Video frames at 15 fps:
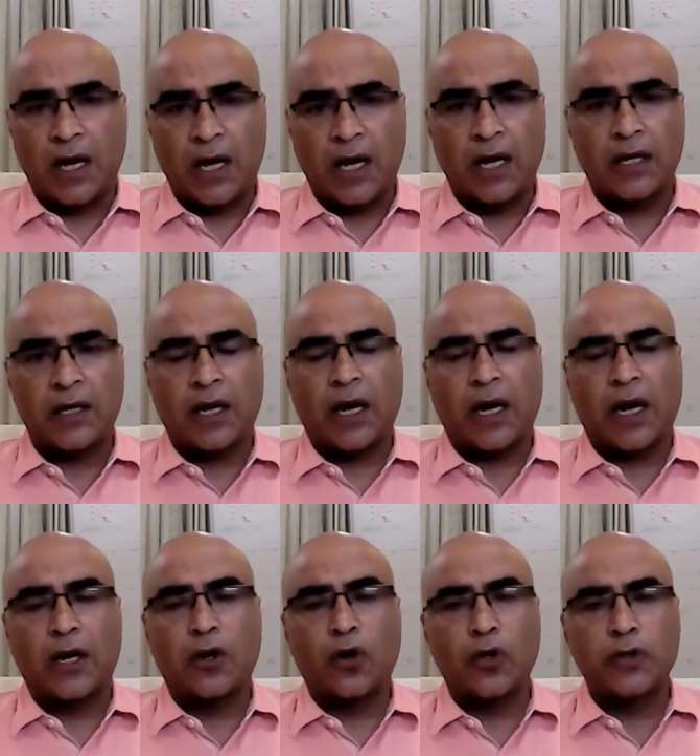And
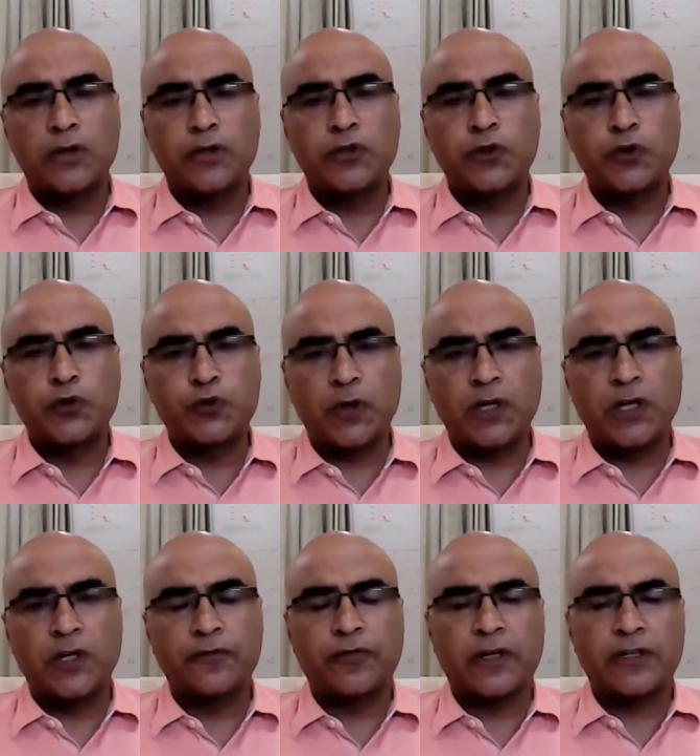add on usual
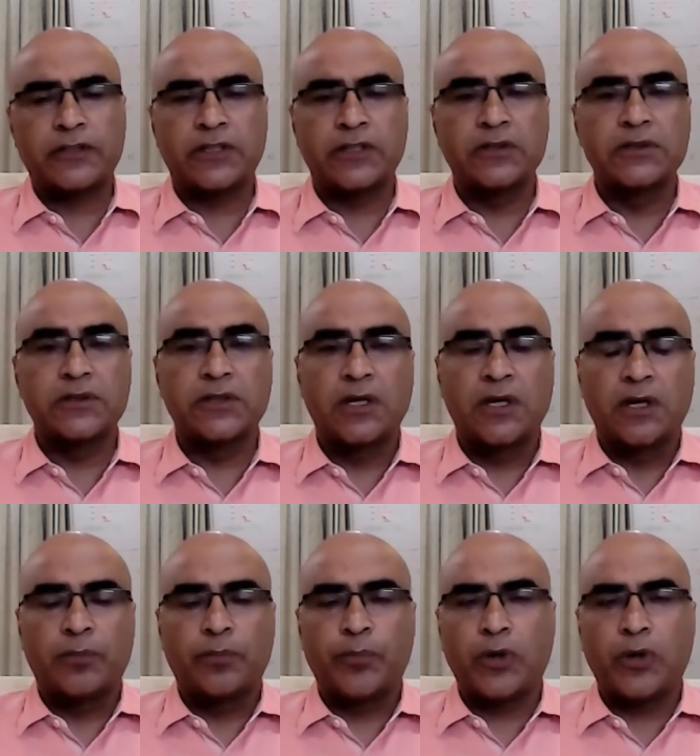infections
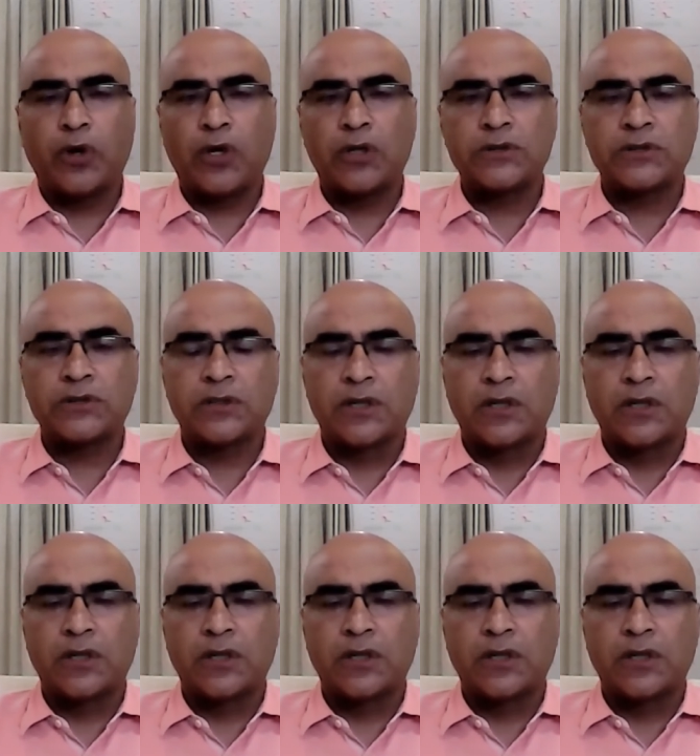because